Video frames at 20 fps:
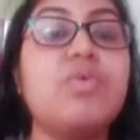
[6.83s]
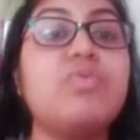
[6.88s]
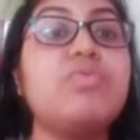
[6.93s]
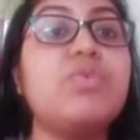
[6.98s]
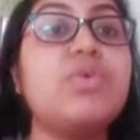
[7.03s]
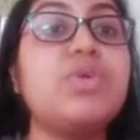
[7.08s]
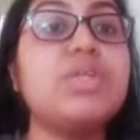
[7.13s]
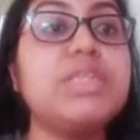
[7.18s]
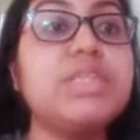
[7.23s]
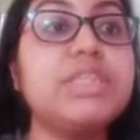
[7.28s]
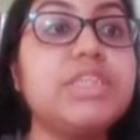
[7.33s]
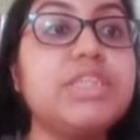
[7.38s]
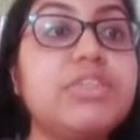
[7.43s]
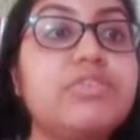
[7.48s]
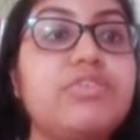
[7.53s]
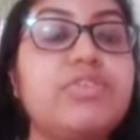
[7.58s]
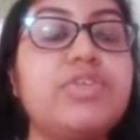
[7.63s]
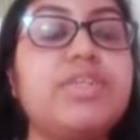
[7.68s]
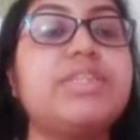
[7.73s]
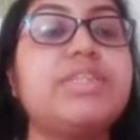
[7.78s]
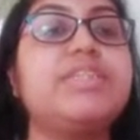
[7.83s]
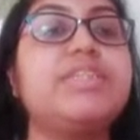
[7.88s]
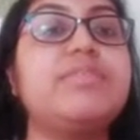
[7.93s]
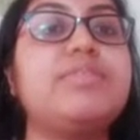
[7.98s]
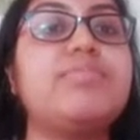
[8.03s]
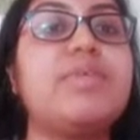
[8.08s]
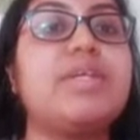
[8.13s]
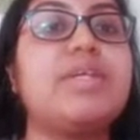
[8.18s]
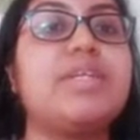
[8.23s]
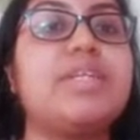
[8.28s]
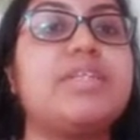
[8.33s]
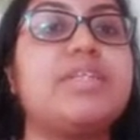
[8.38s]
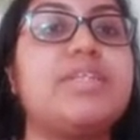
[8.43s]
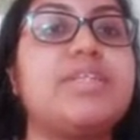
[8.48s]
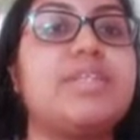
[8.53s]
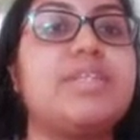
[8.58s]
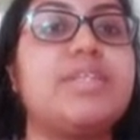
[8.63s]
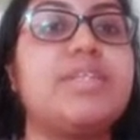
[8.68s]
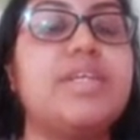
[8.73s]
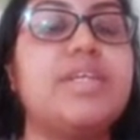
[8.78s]
What is influencer
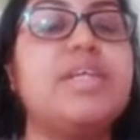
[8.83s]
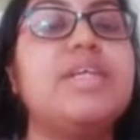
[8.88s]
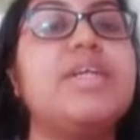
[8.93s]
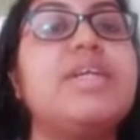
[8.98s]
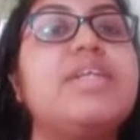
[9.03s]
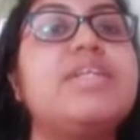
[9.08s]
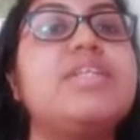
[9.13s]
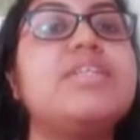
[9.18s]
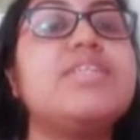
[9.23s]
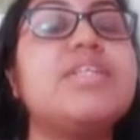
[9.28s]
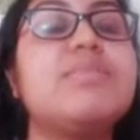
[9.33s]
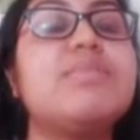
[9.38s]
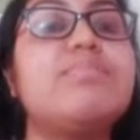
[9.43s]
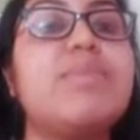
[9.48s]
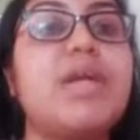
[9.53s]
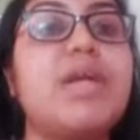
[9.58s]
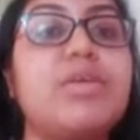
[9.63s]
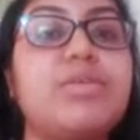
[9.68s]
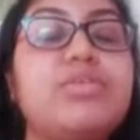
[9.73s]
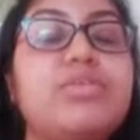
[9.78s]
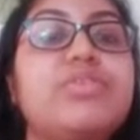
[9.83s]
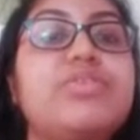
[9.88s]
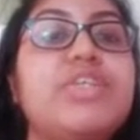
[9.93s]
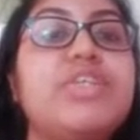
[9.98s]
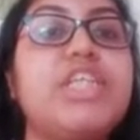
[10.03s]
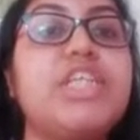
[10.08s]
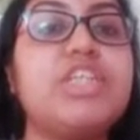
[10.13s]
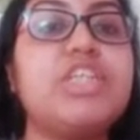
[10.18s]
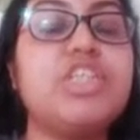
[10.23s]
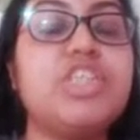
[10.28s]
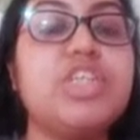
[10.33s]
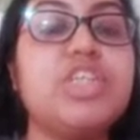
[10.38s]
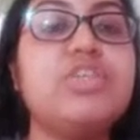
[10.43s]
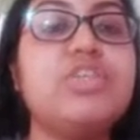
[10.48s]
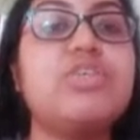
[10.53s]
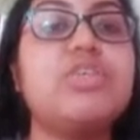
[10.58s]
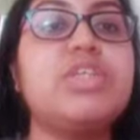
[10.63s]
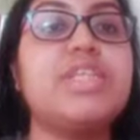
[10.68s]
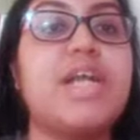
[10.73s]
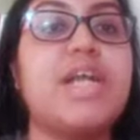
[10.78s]
marketing? It is about reaching
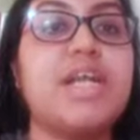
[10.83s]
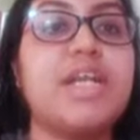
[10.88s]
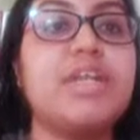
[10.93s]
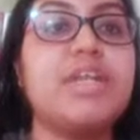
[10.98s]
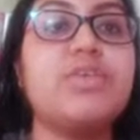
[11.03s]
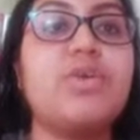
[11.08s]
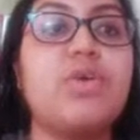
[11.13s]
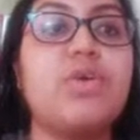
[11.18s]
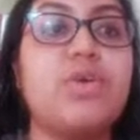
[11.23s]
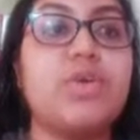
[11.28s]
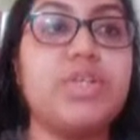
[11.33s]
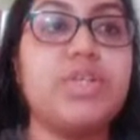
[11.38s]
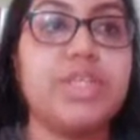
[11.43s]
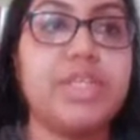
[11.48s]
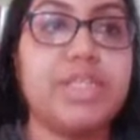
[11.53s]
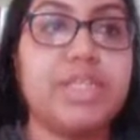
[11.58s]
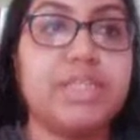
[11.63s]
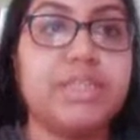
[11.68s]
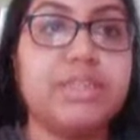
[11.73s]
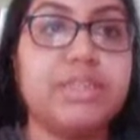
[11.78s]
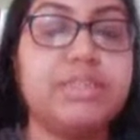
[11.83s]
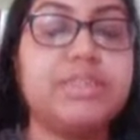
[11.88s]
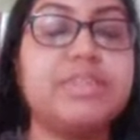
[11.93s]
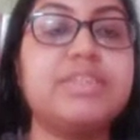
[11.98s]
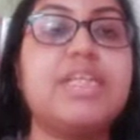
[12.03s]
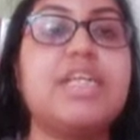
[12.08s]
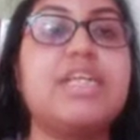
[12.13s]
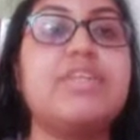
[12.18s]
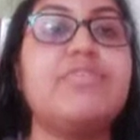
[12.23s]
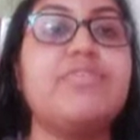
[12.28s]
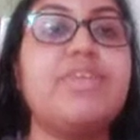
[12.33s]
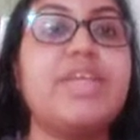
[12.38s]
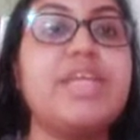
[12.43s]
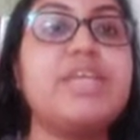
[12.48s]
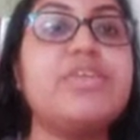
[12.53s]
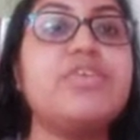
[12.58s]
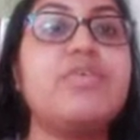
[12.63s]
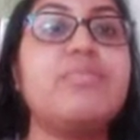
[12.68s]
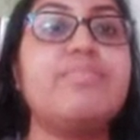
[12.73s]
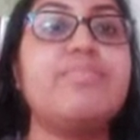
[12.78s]
your target audience, conveying
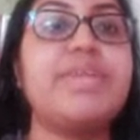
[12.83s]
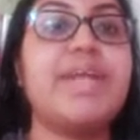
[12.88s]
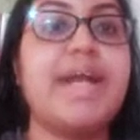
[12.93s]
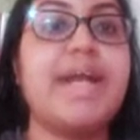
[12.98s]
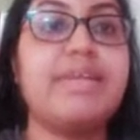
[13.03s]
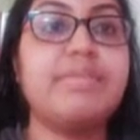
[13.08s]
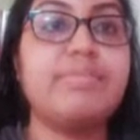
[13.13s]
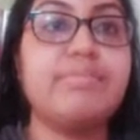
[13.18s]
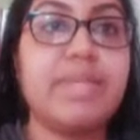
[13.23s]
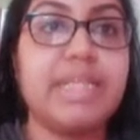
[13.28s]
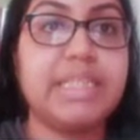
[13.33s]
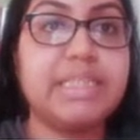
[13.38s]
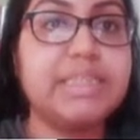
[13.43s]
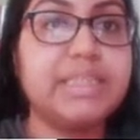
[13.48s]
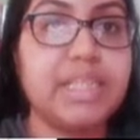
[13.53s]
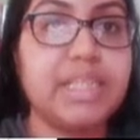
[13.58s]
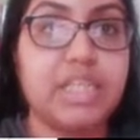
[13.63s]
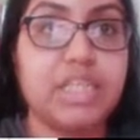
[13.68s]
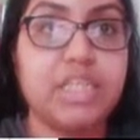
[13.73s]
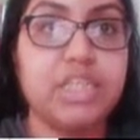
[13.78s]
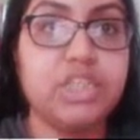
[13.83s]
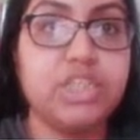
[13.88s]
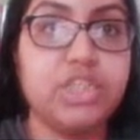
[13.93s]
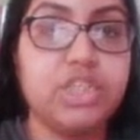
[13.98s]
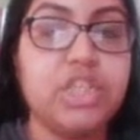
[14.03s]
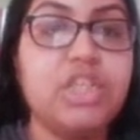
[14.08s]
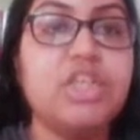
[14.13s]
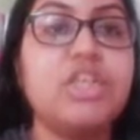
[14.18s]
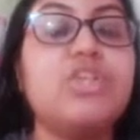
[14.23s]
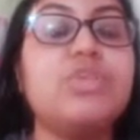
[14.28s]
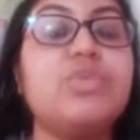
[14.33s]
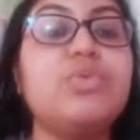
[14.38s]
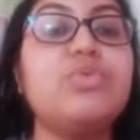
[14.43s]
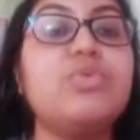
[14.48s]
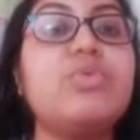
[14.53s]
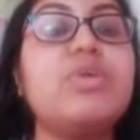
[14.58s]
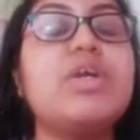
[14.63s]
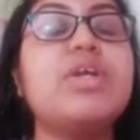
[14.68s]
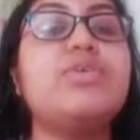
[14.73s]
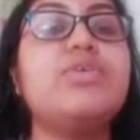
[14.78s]
your brand message
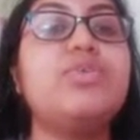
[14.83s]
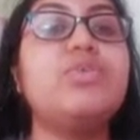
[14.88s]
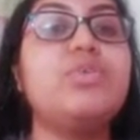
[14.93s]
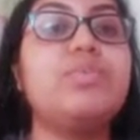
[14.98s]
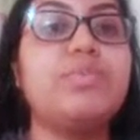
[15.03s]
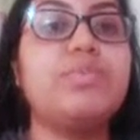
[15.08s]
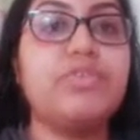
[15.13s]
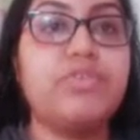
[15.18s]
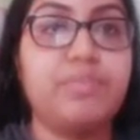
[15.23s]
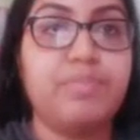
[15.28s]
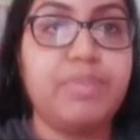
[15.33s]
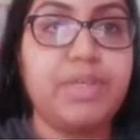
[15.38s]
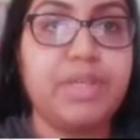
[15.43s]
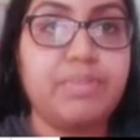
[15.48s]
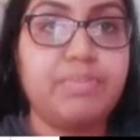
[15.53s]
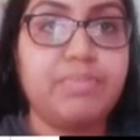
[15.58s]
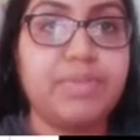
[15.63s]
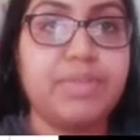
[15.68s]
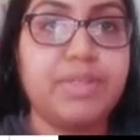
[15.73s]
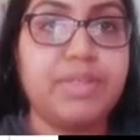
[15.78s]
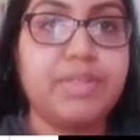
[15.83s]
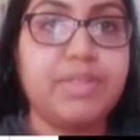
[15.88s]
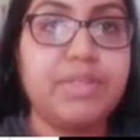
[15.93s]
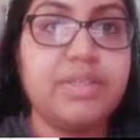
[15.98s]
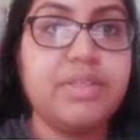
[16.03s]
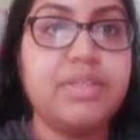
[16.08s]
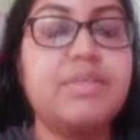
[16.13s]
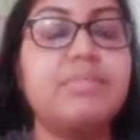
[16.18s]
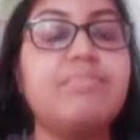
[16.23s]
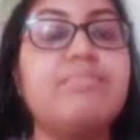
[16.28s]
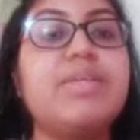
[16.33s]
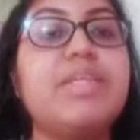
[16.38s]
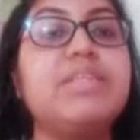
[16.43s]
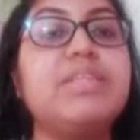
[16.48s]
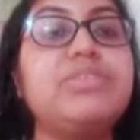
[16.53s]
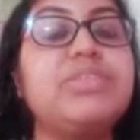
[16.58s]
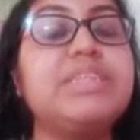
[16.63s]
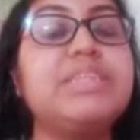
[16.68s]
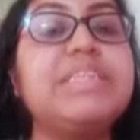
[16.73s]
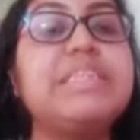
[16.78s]
to a group of people
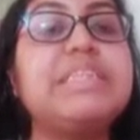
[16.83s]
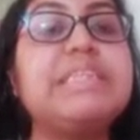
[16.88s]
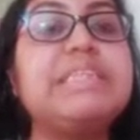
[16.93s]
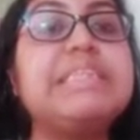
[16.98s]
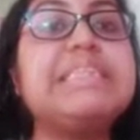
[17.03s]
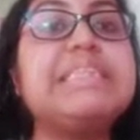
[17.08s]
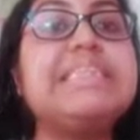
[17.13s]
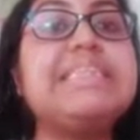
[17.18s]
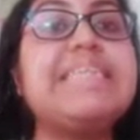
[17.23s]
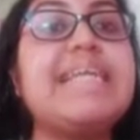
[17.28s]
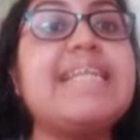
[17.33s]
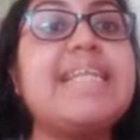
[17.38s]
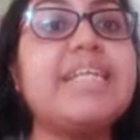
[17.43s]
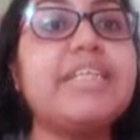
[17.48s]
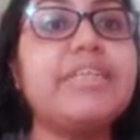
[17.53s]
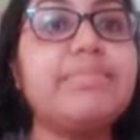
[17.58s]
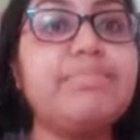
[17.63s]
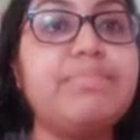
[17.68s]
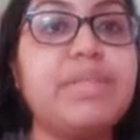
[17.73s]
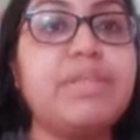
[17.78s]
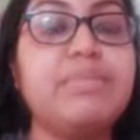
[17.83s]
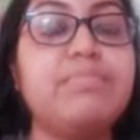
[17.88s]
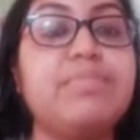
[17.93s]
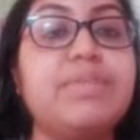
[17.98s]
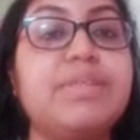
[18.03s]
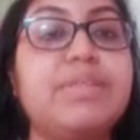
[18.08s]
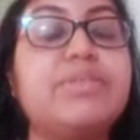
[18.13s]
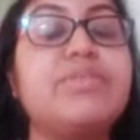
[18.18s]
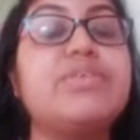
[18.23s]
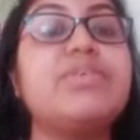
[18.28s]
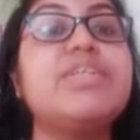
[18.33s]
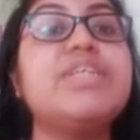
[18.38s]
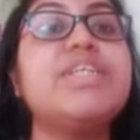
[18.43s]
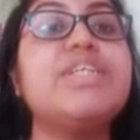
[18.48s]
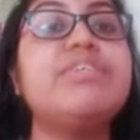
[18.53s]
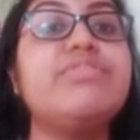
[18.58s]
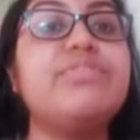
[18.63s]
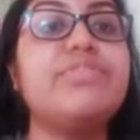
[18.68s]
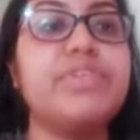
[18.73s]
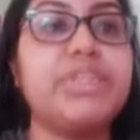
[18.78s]
based on certain select people called
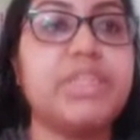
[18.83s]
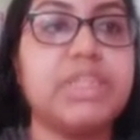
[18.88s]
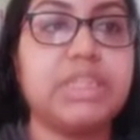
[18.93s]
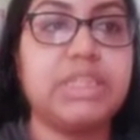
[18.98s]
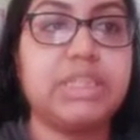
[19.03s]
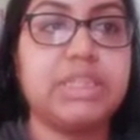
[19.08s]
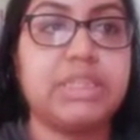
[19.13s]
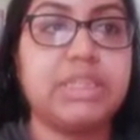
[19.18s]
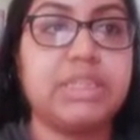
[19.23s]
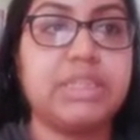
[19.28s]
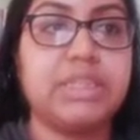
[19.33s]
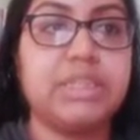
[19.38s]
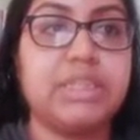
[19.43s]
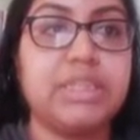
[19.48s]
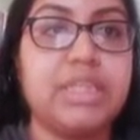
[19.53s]
influencers.